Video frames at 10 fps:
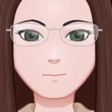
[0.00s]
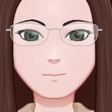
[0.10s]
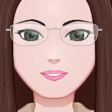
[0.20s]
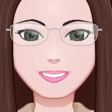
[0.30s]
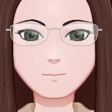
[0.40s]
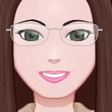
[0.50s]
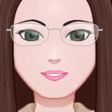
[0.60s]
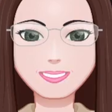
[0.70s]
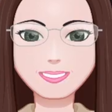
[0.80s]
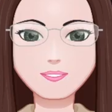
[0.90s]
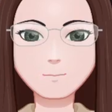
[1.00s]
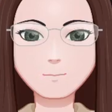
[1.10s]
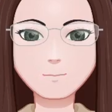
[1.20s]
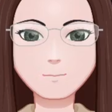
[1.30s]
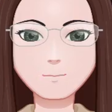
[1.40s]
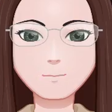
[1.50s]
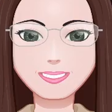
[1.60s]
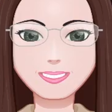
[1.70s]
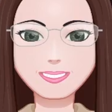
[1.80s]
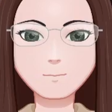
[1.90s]
plaits and
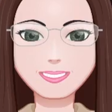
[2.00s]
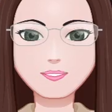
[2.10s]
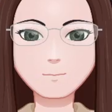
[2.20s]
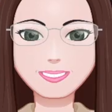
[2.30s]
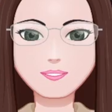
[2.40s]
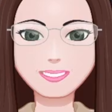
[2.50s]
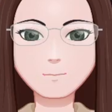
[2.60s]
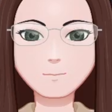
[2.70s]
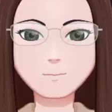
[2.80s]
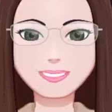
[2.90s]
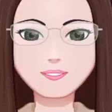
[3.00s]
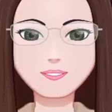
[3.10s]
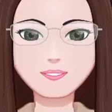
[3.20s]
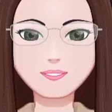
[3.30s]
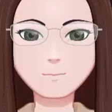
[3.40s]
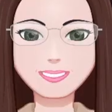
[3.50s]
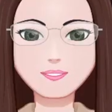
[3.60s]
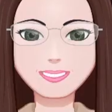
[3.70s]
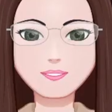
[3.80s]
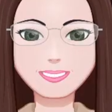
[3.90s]
all that kind of thing, obviously you start
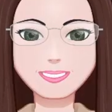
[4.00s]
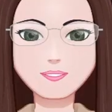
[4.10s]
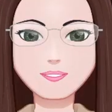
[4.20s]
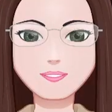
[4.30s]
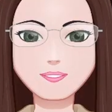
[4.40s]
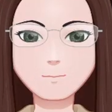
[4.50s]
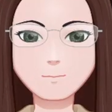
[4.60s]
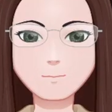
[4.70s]
there, but that's 3.